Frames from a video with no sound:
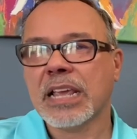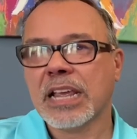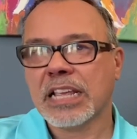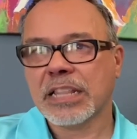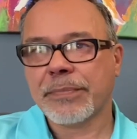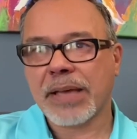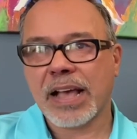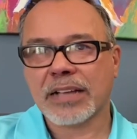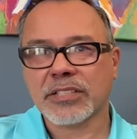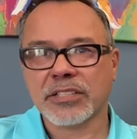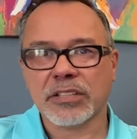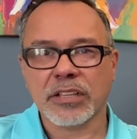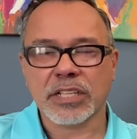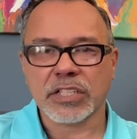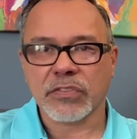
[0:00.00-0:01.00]
In the past,
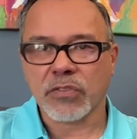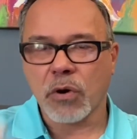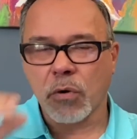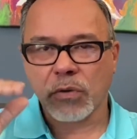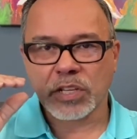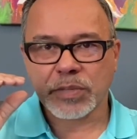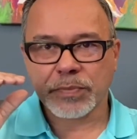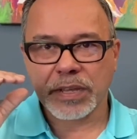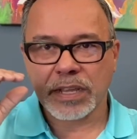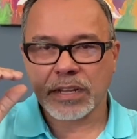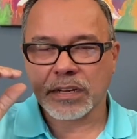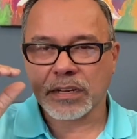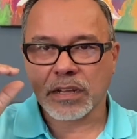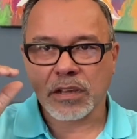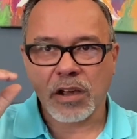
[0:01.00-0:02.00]
ceilings have always
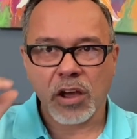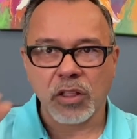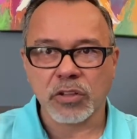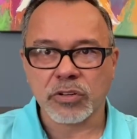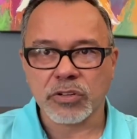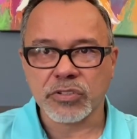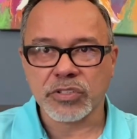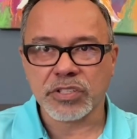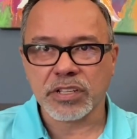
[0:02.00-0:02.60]
been colors,